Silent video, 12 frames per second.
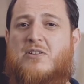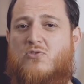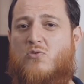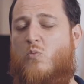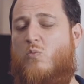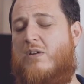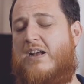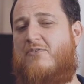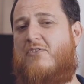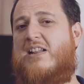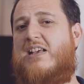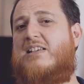So
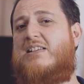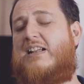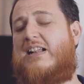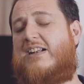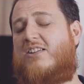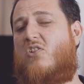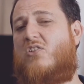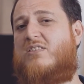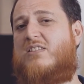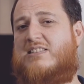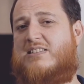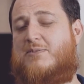when I clicked on
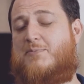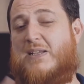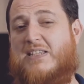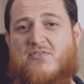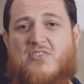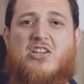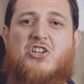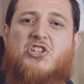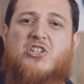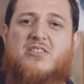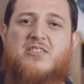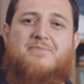the
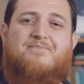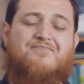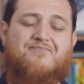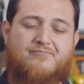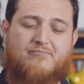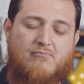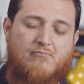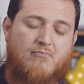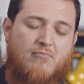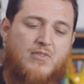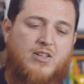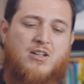specifications,
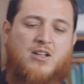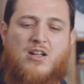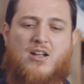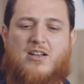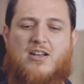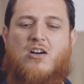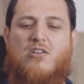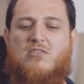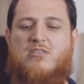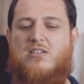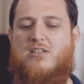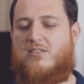now
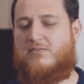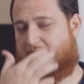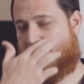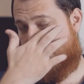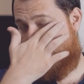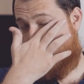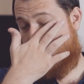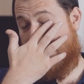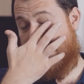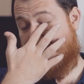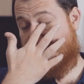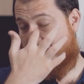um,
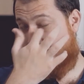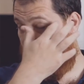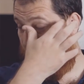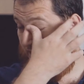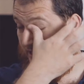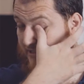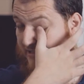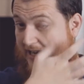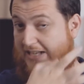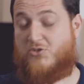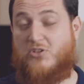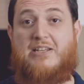UI developer is
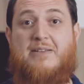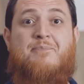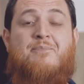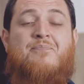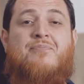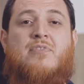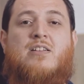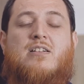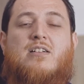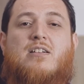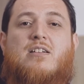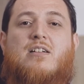actually
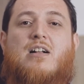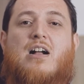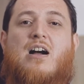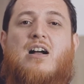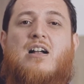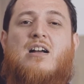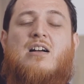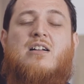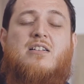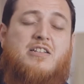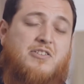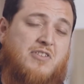
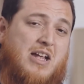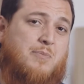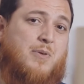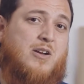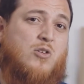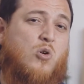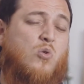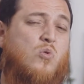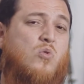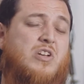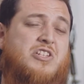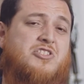a developer
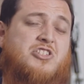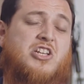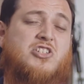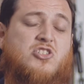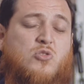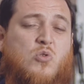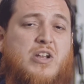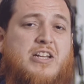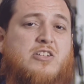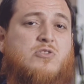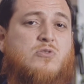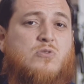who is just
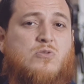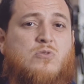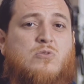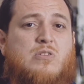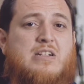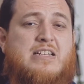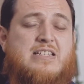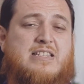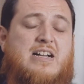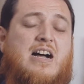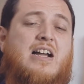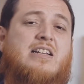going to
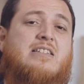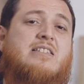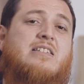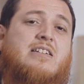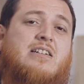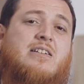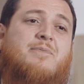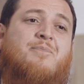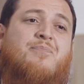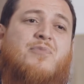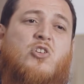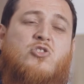design the
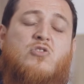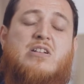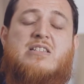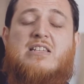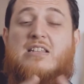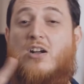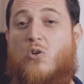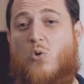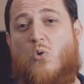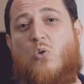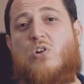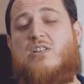you can say the
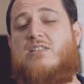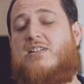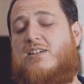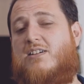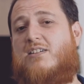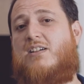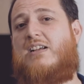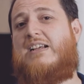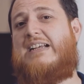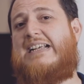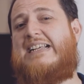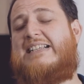code the
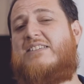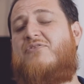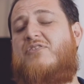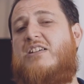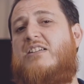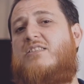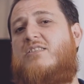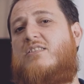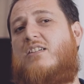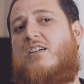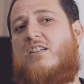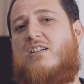
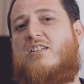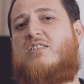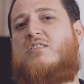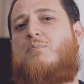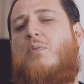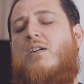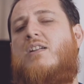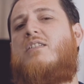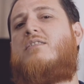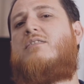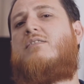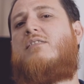interface colors
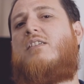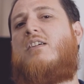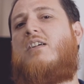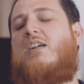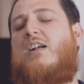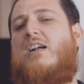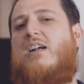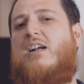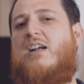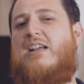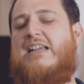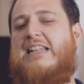buttons
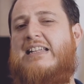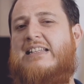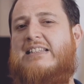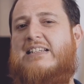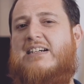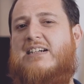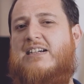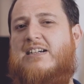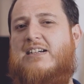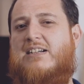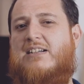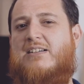uh, in
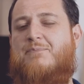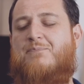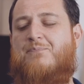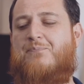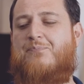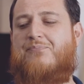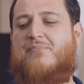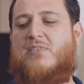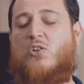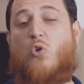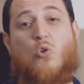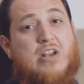the um,
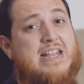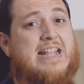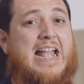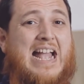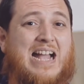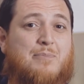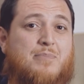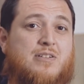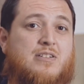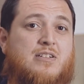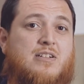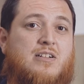coding app
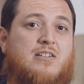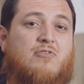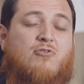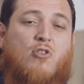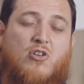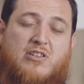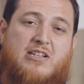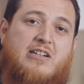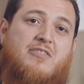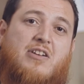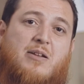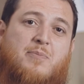for their
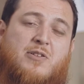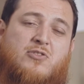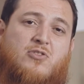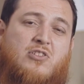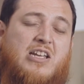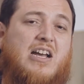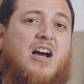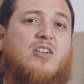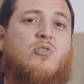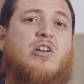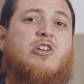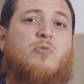developers so they are
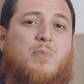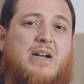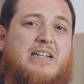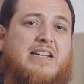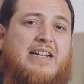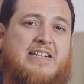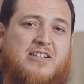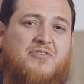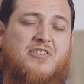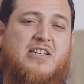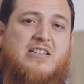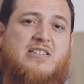going to build the
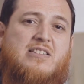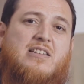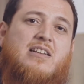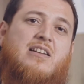interface